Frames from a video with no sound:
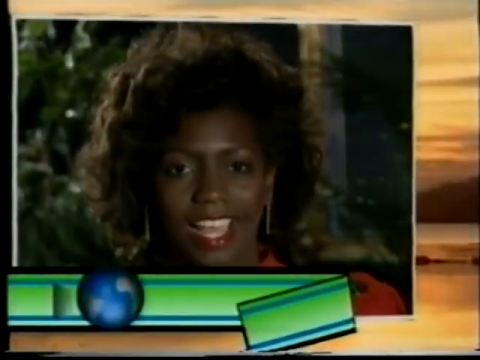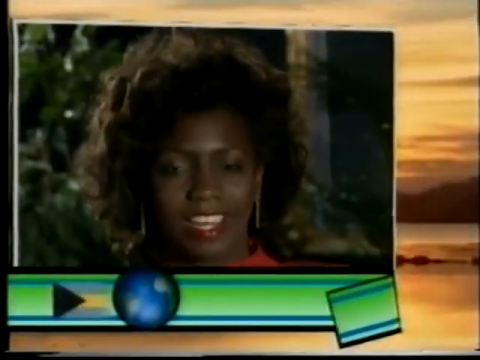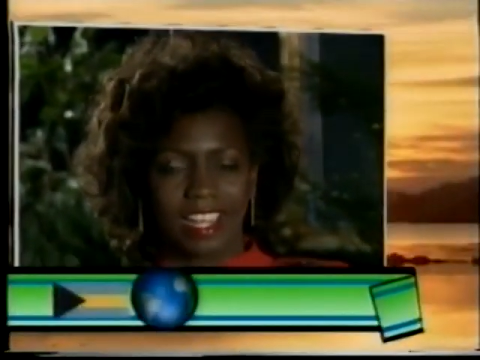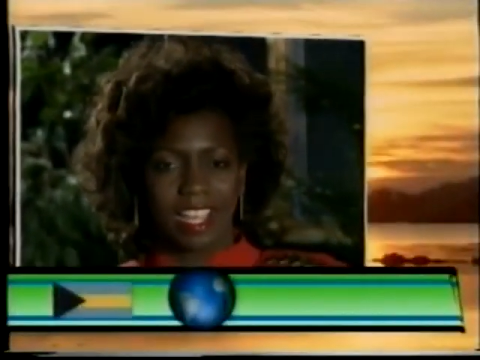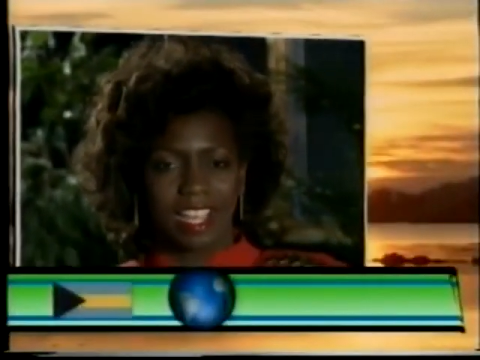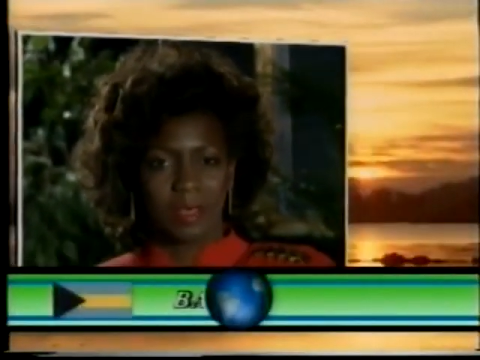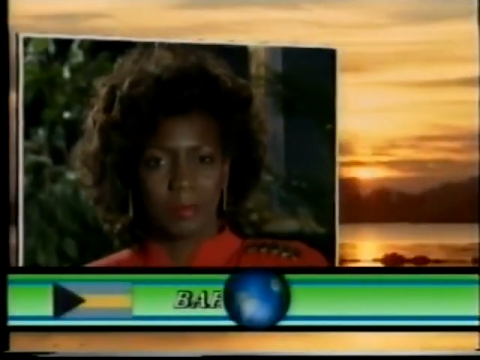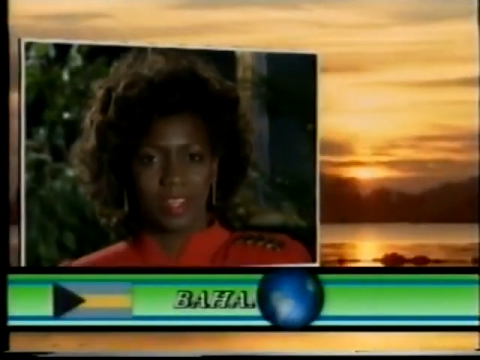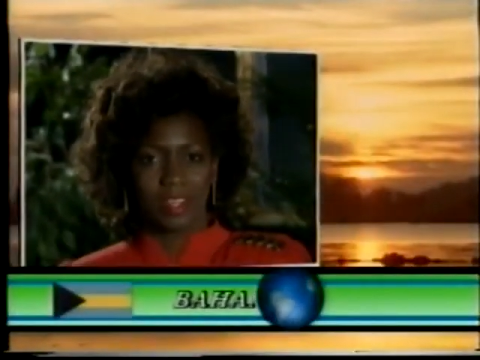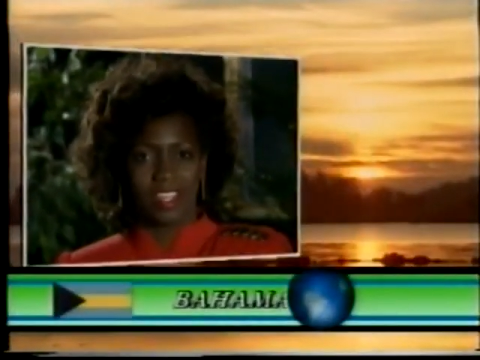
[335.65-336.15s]

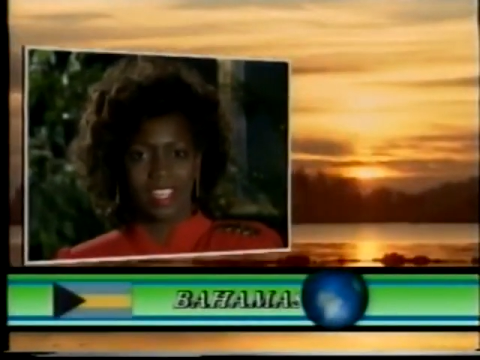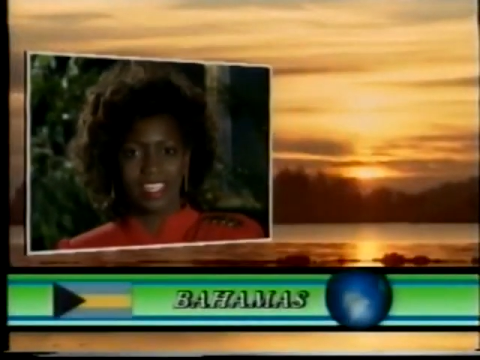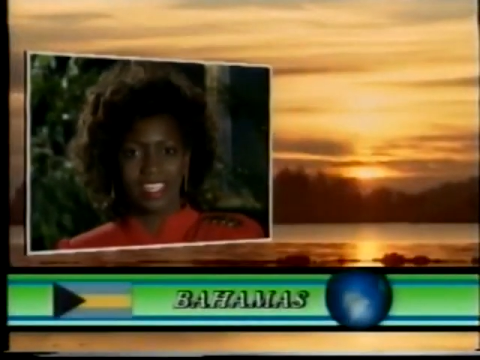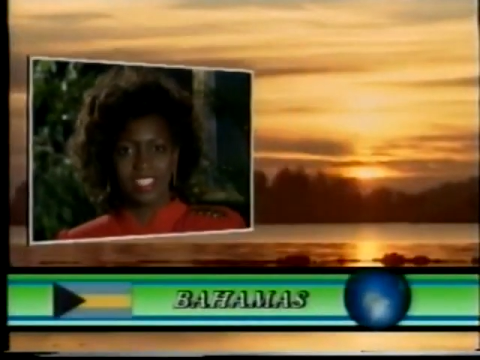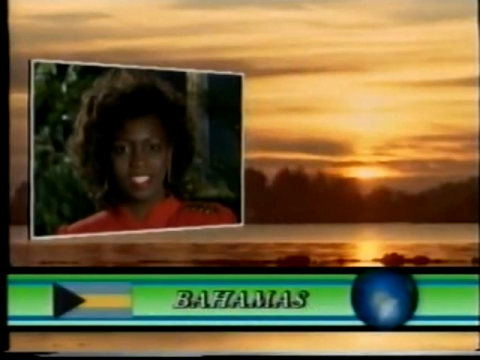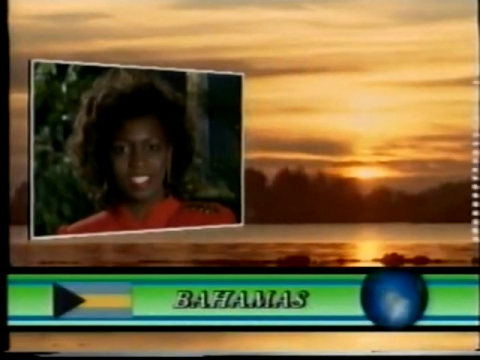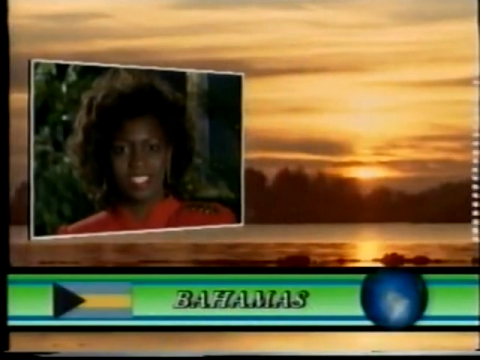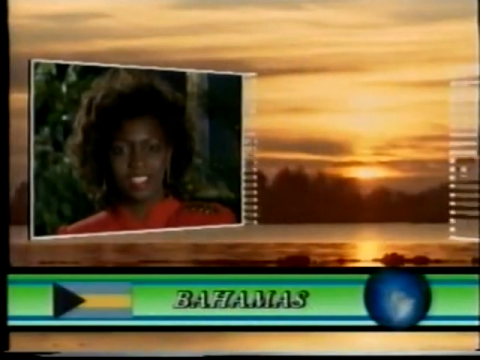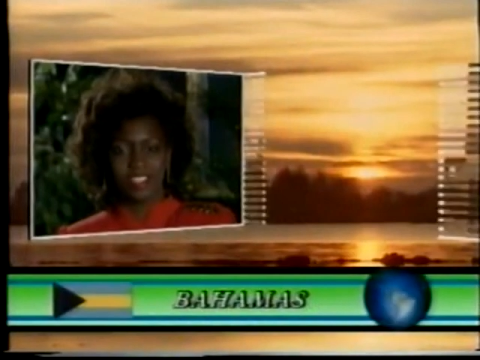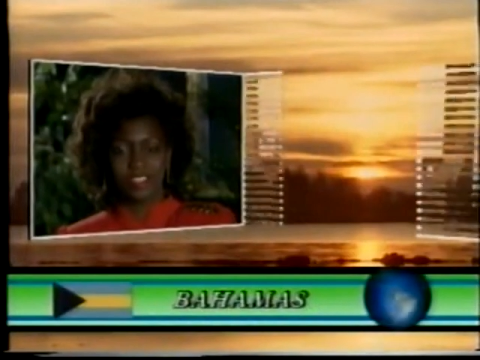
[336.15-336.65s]
and I am a
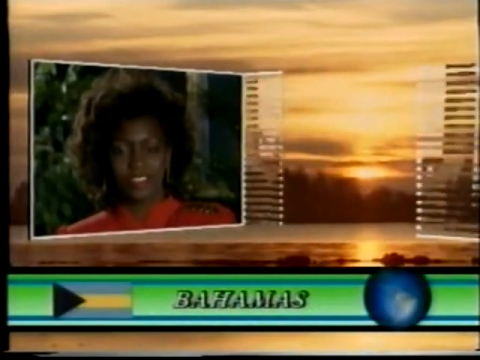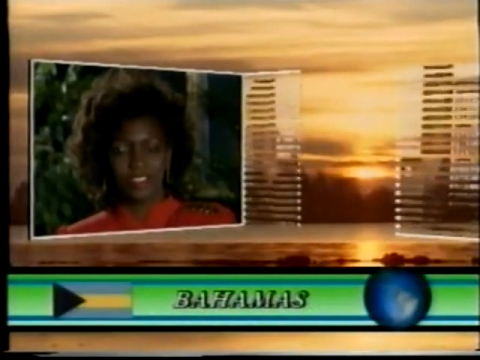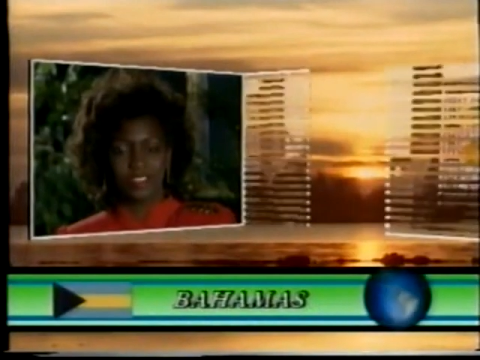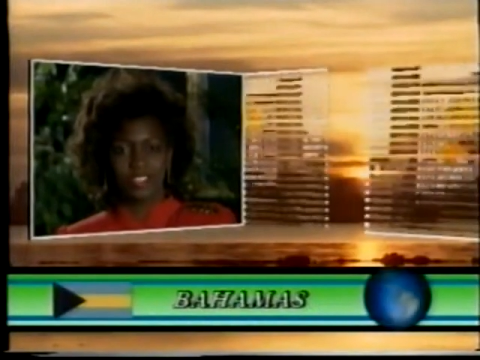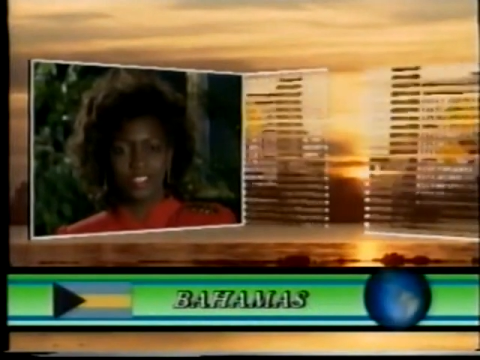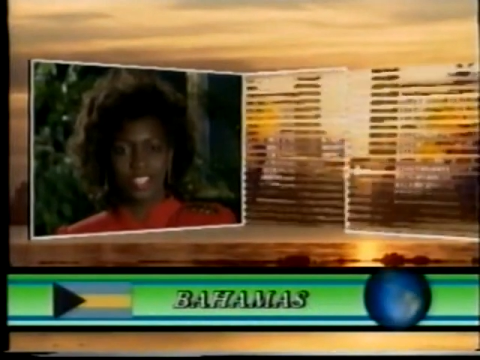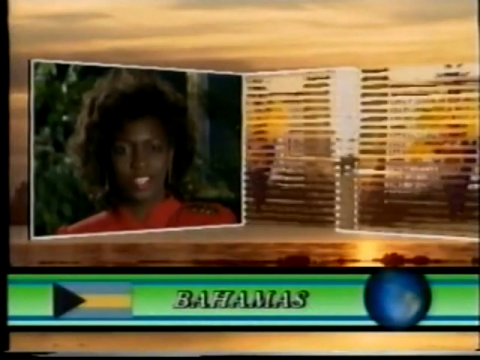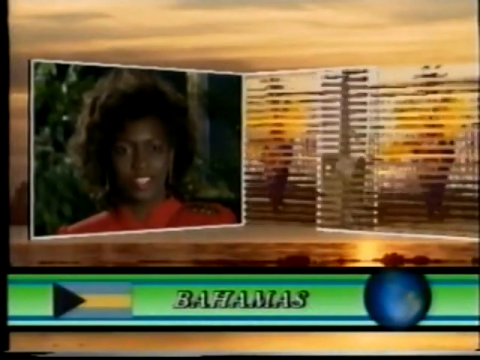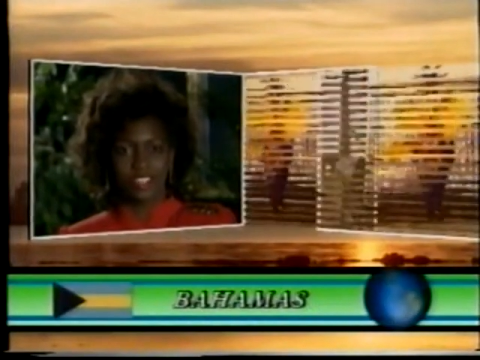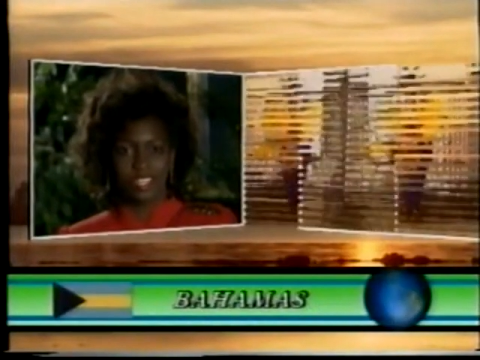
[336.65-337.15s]

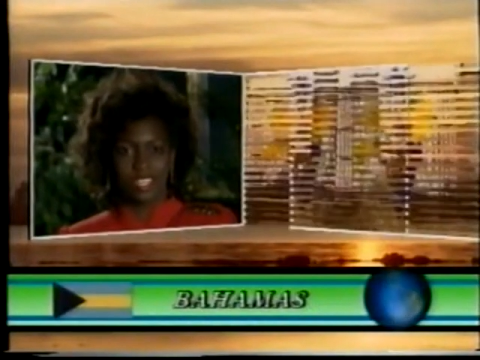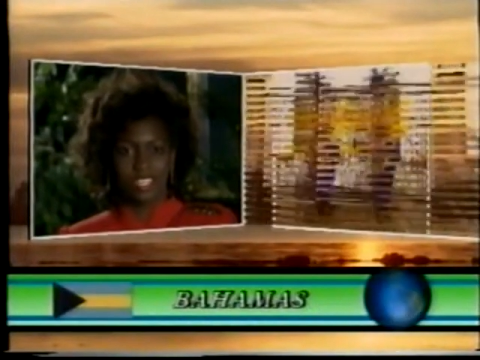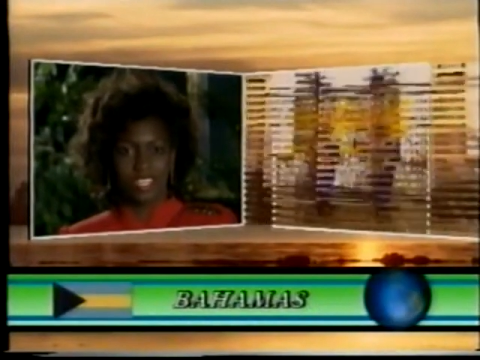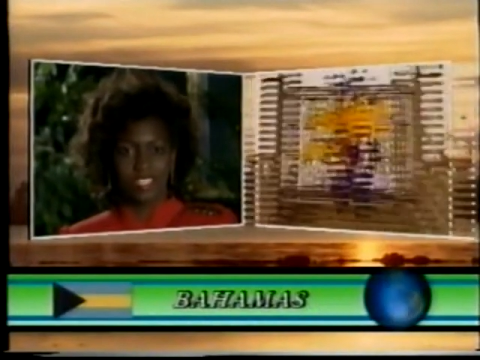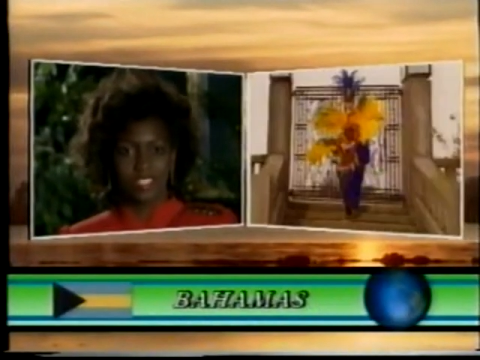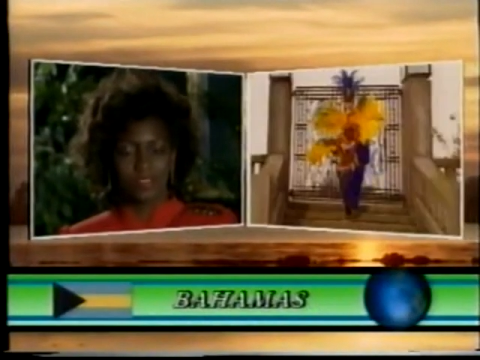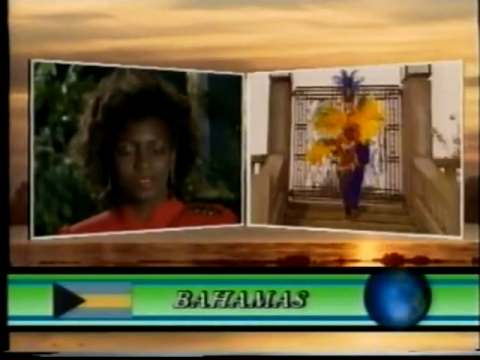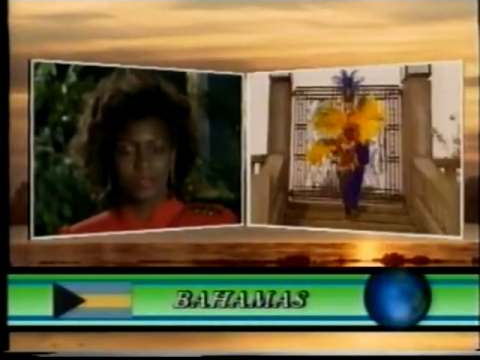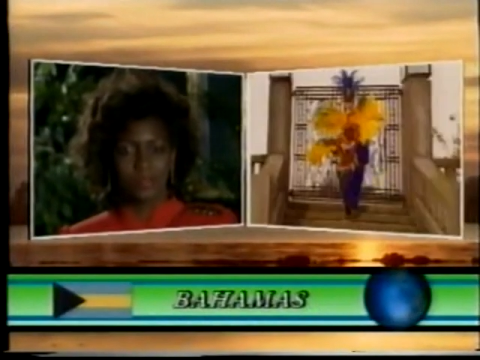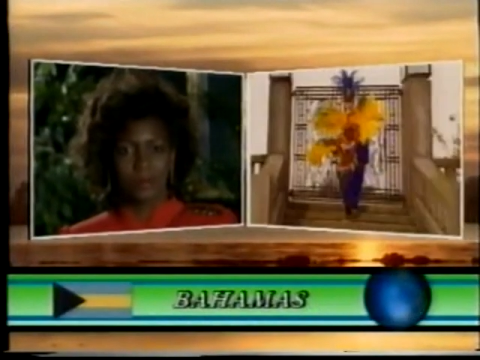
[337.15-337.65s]
19-year-old
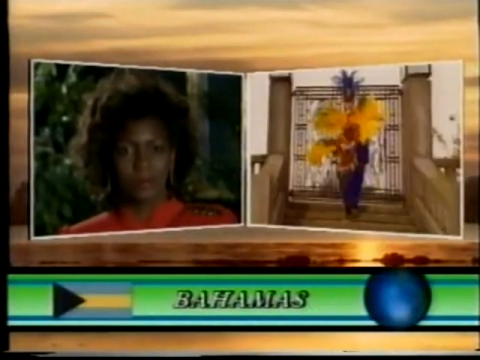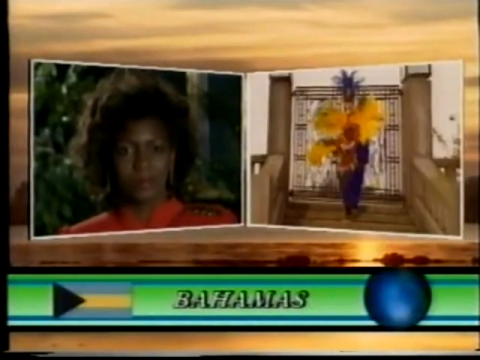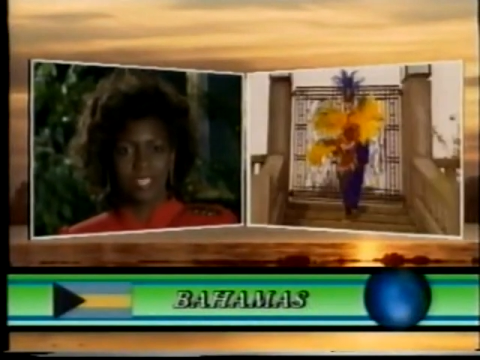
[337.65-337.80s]
journalist